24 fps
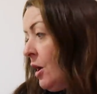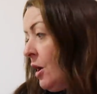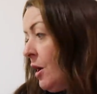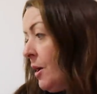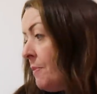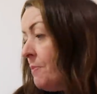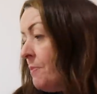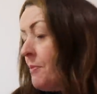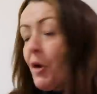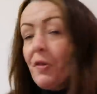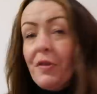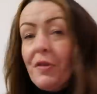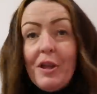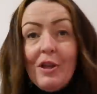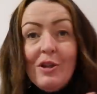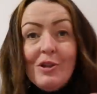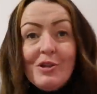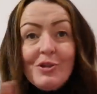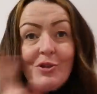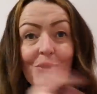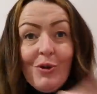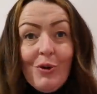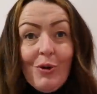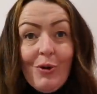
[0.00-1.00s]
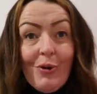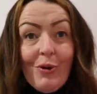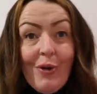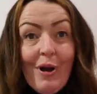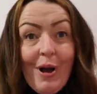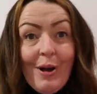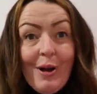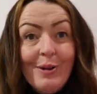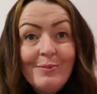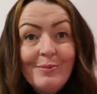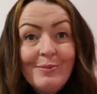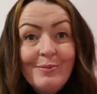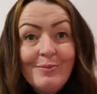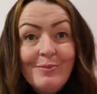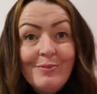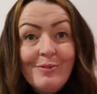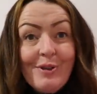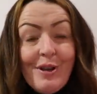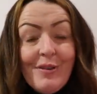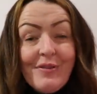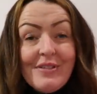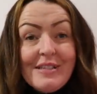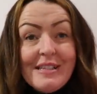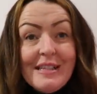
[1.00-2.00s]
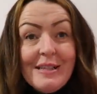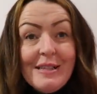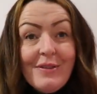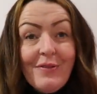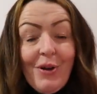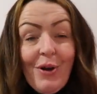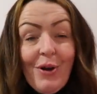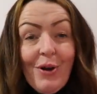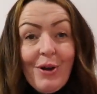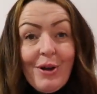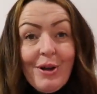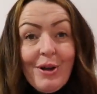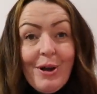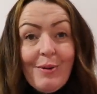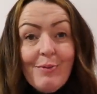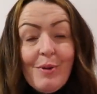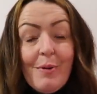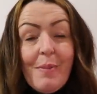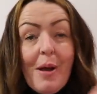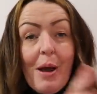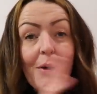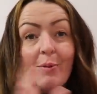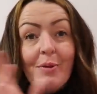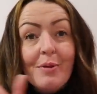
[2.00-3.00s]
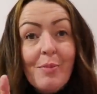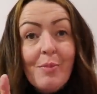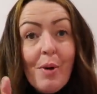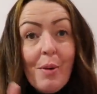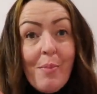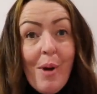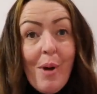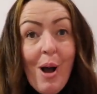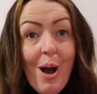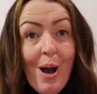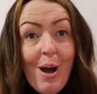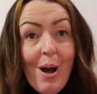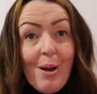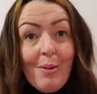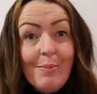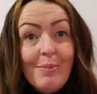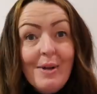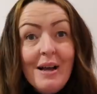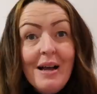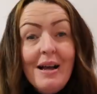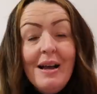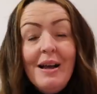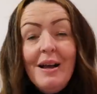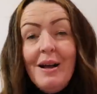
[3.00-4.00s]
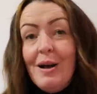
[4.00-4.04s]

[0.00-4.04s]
I think you saw previous in the vlog, we met up with my mum.